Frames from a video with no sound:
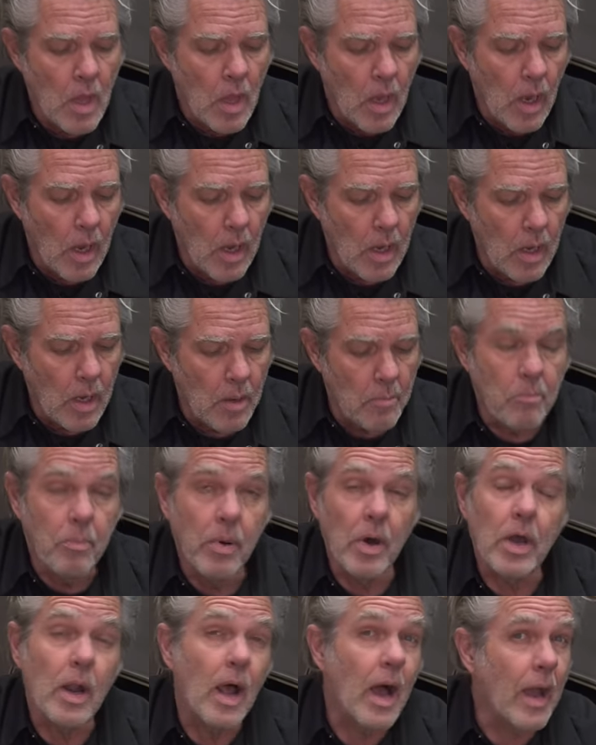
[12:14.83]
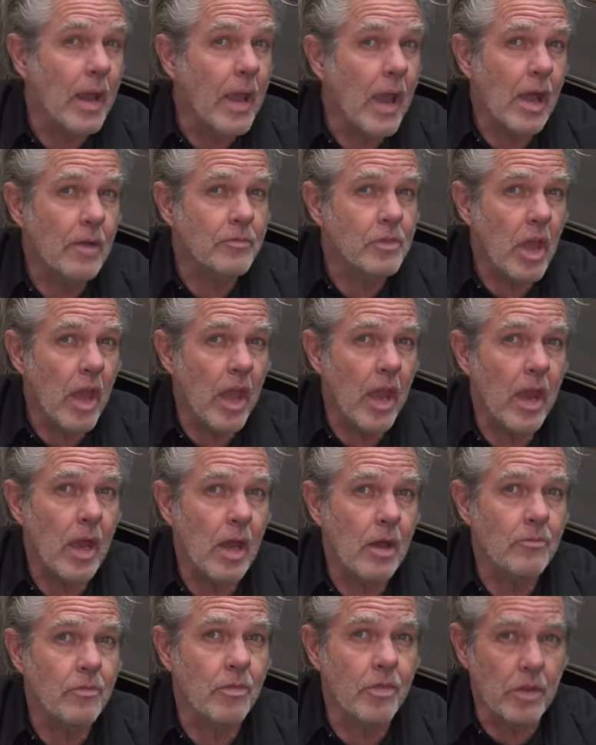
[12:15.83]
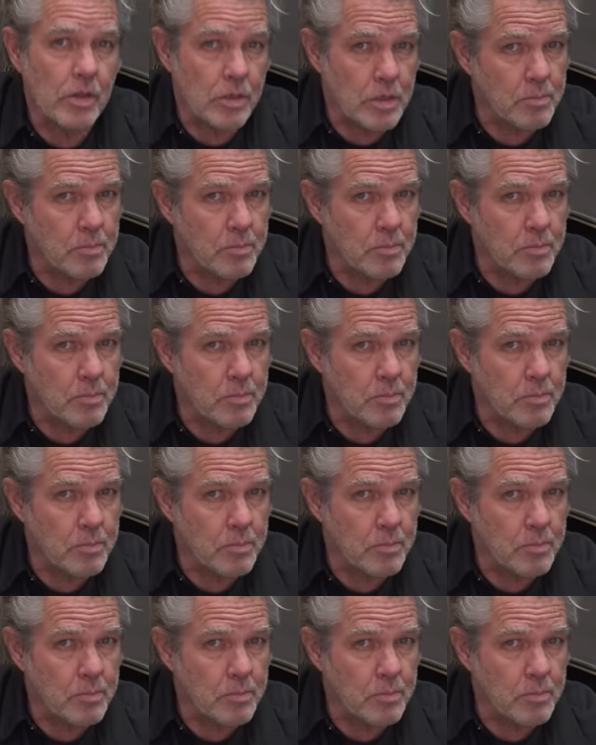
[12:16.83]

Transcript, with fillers: Um, but I have to have the